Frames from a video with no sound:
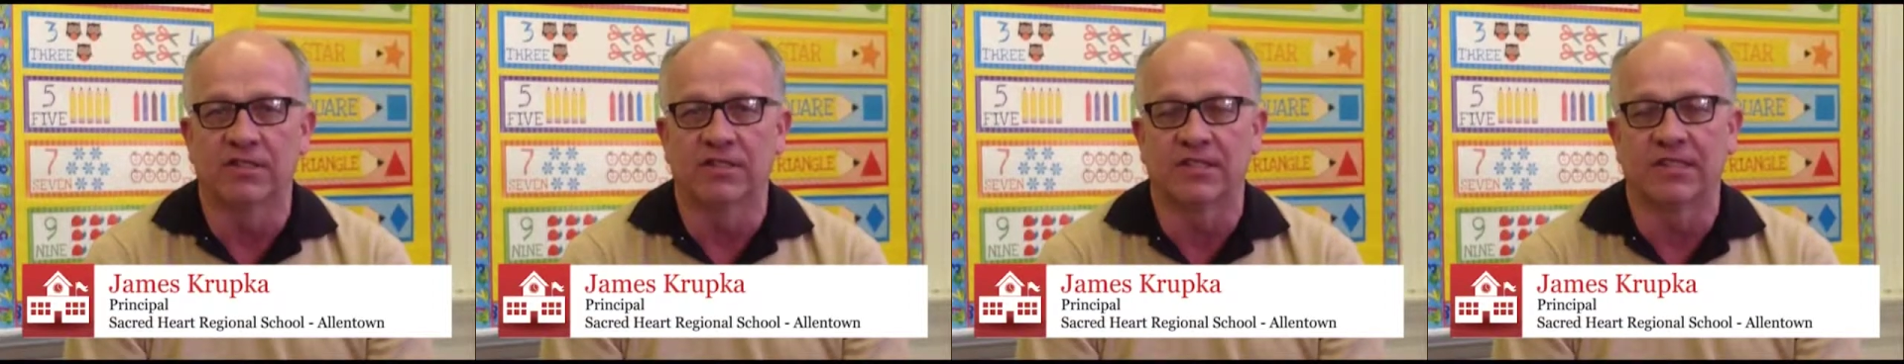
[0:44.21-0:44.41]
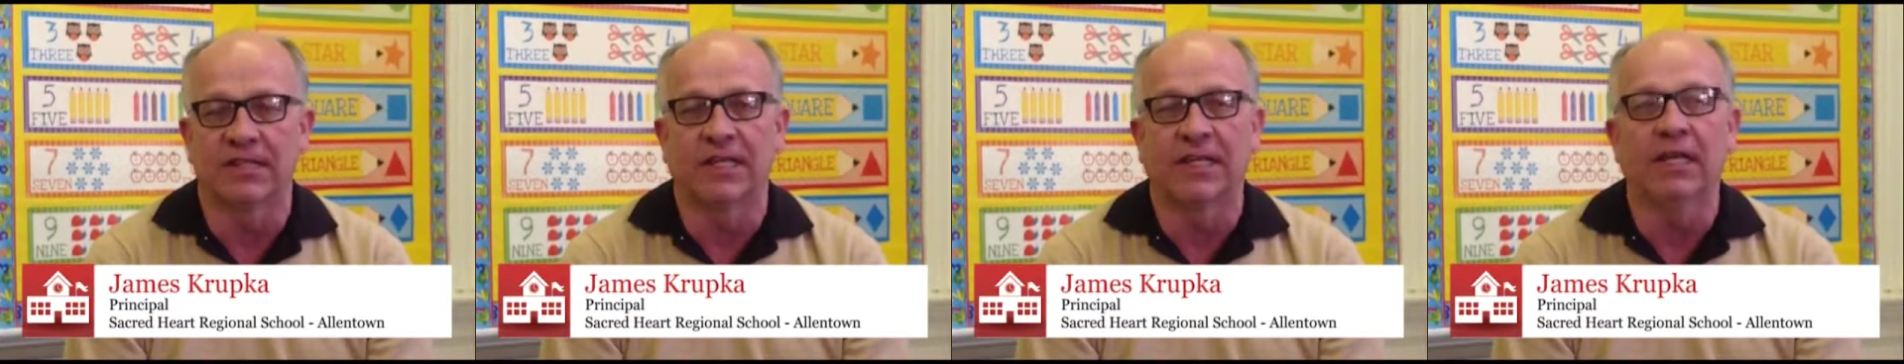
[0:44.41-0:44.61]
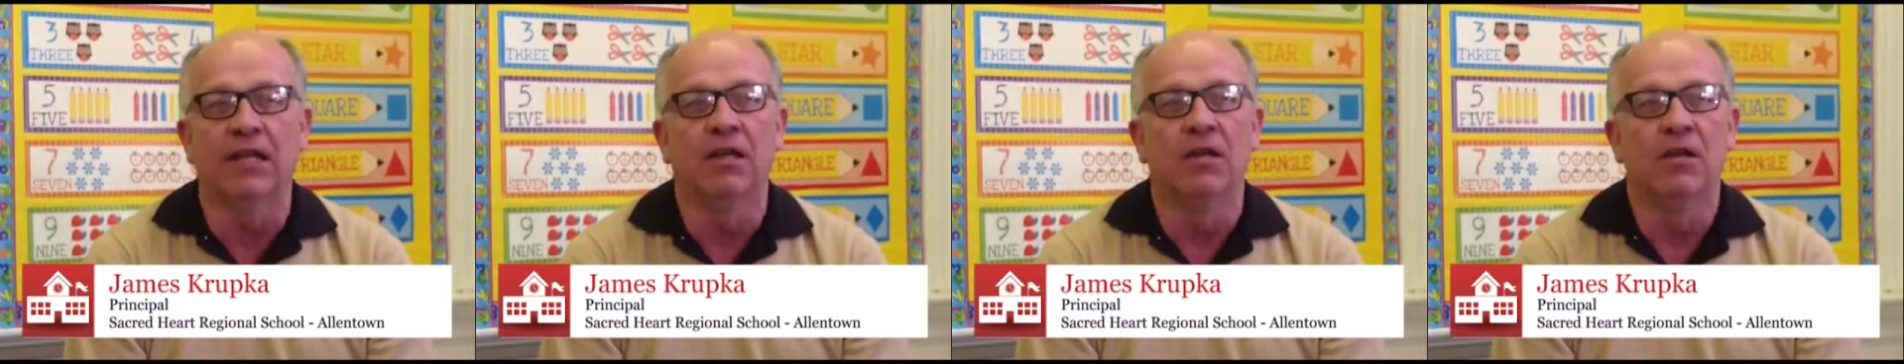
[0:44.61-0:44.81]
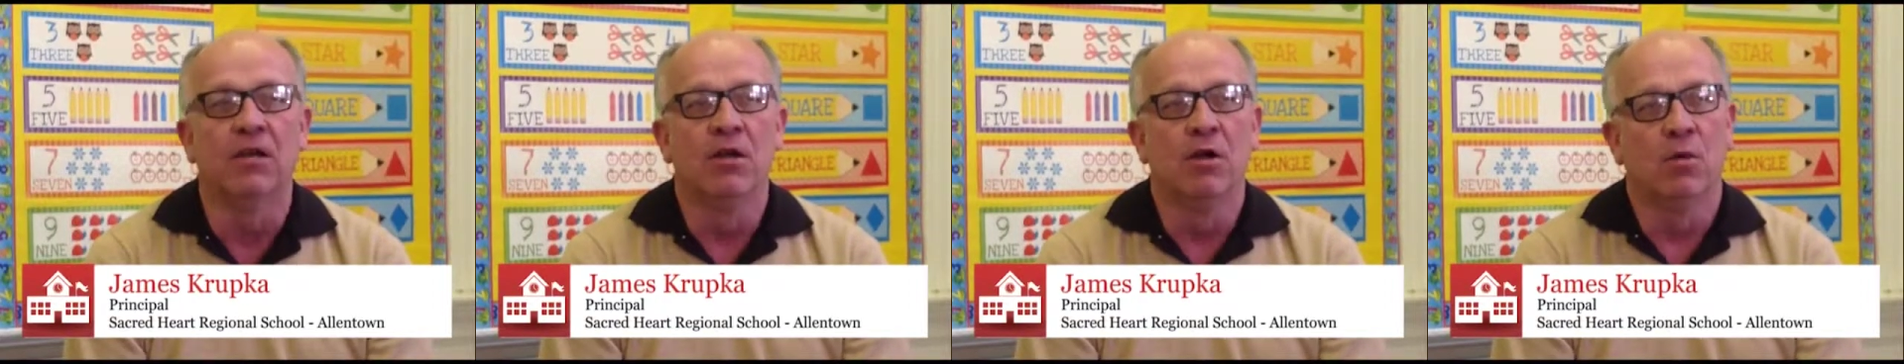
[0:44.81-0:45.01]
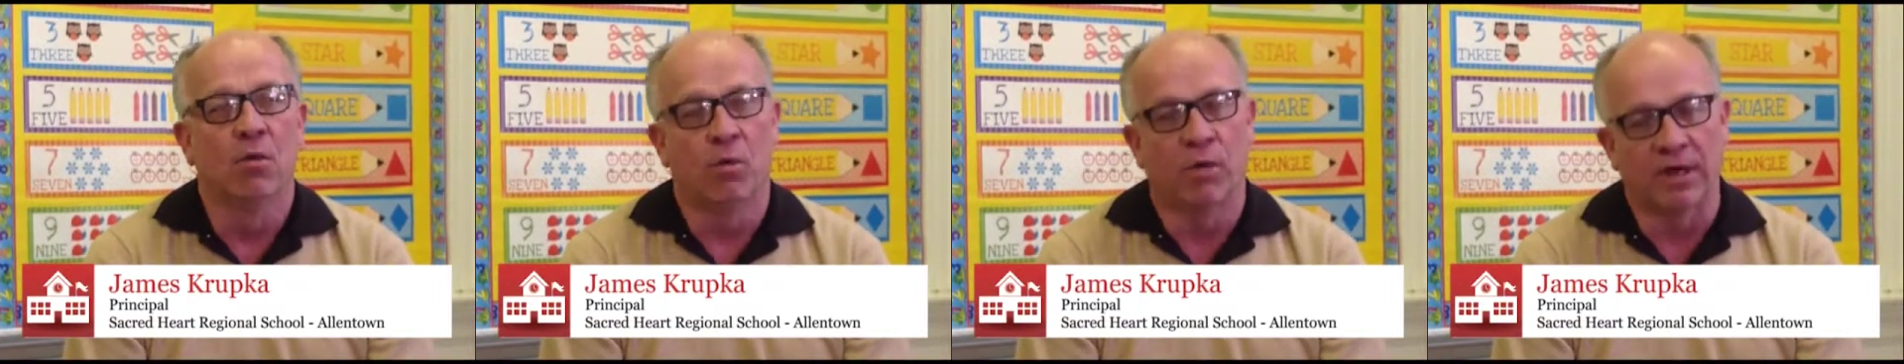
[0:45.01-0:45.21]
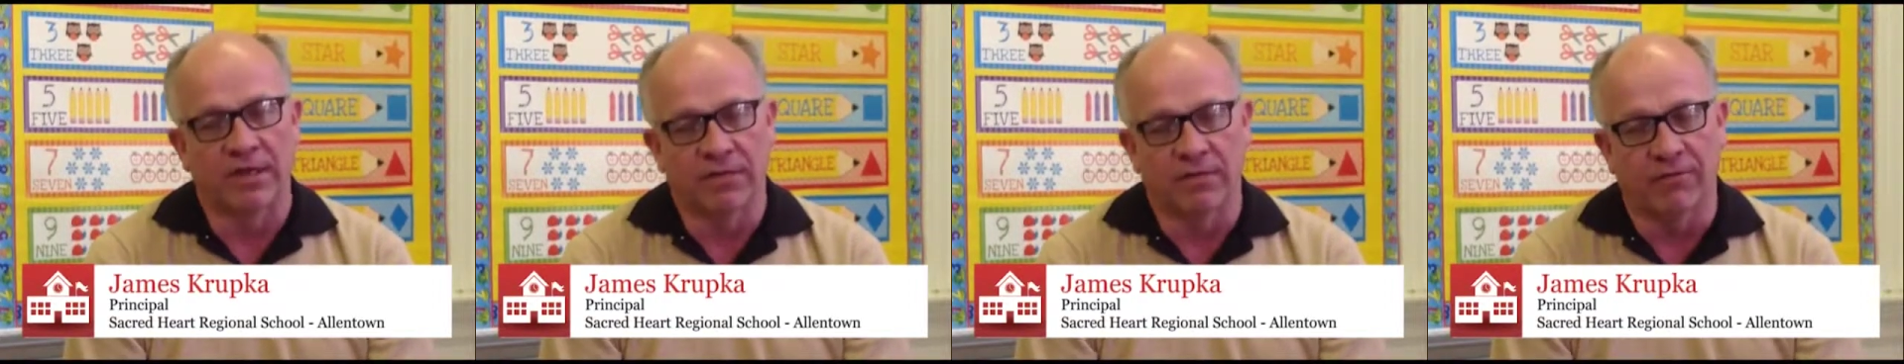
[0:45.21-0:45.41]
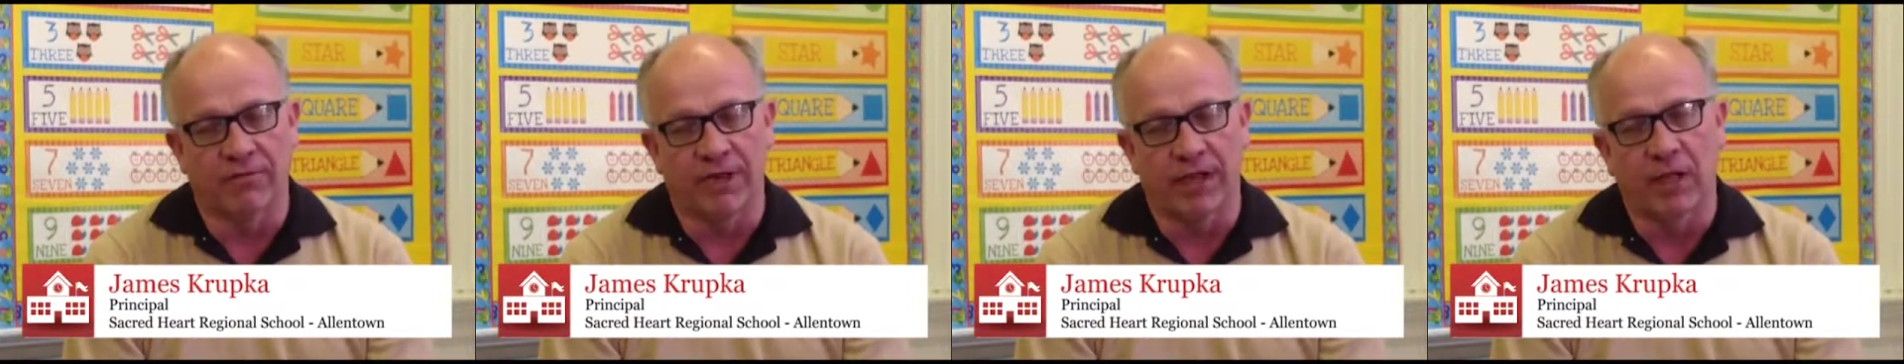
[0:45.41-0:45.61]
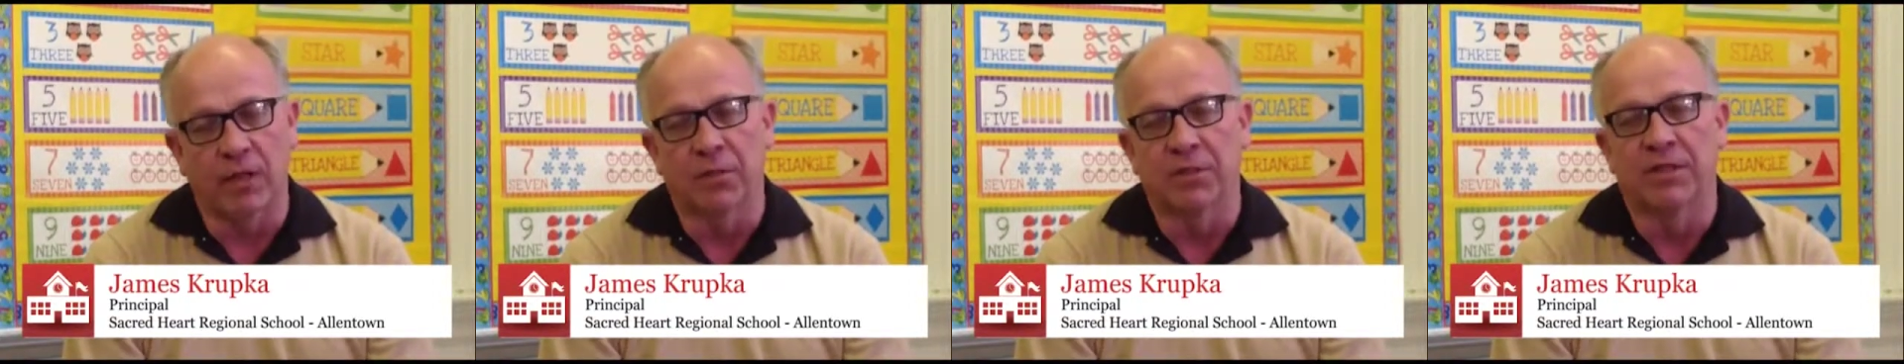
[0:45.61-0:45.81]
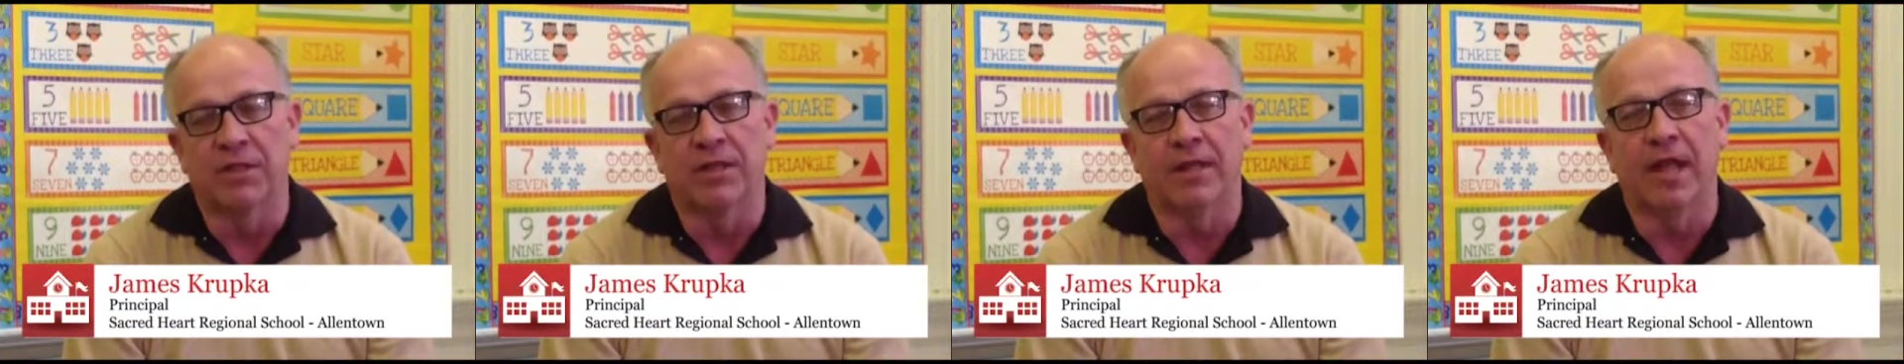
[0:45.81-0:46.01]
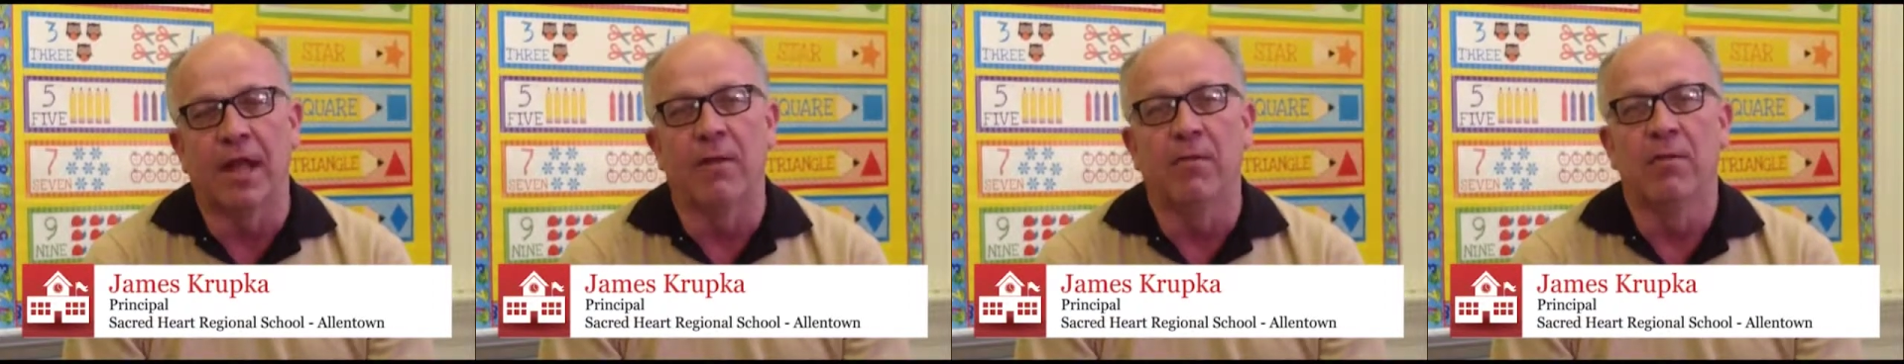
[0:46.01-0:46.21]
see what is available to
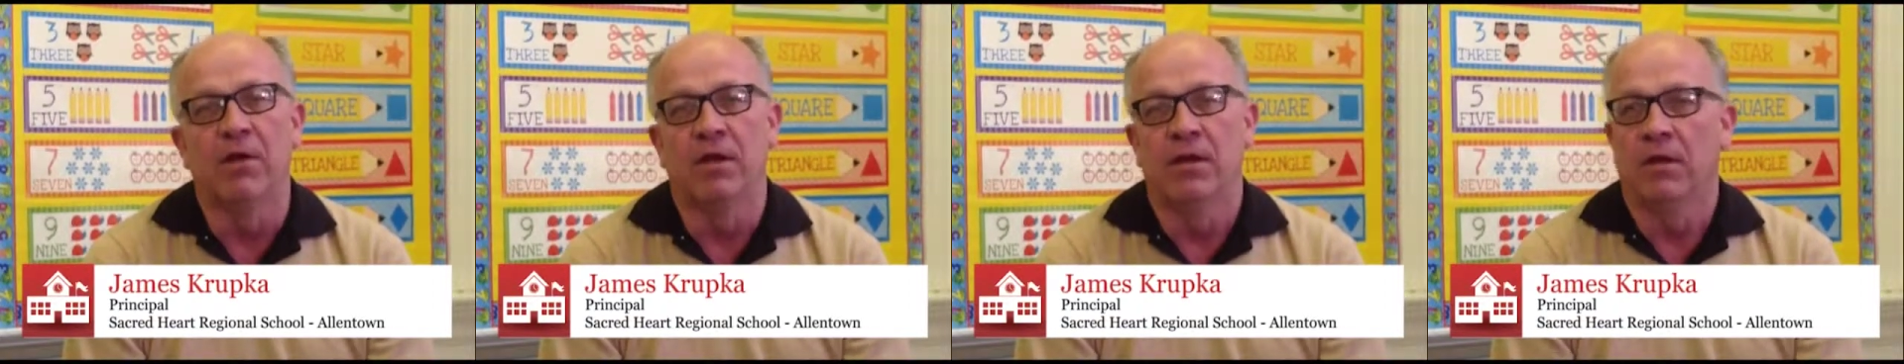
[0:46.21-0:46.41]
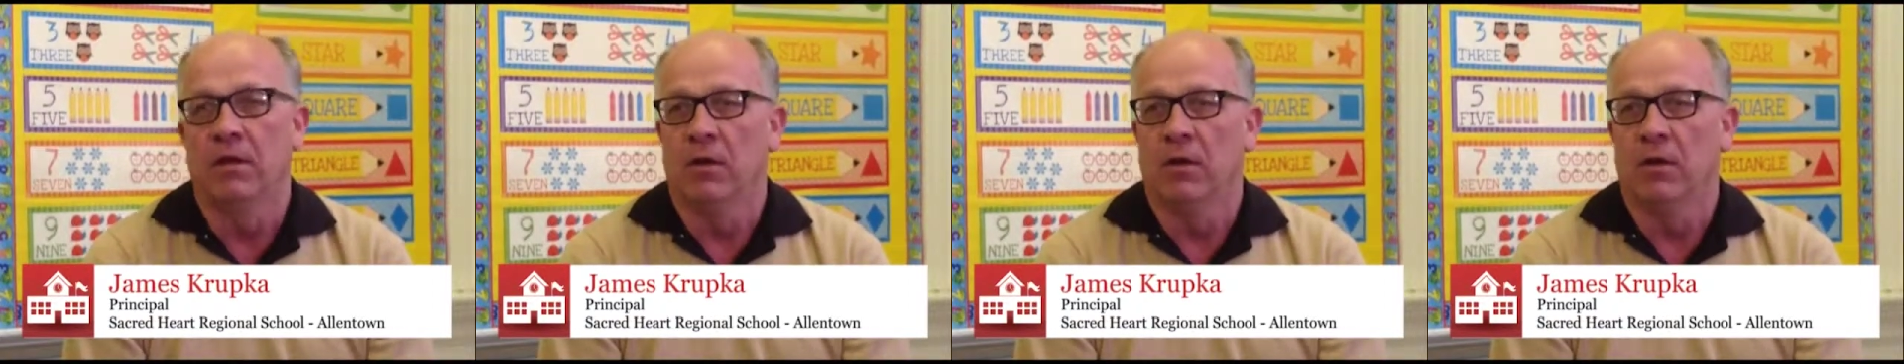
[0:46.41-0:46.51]
them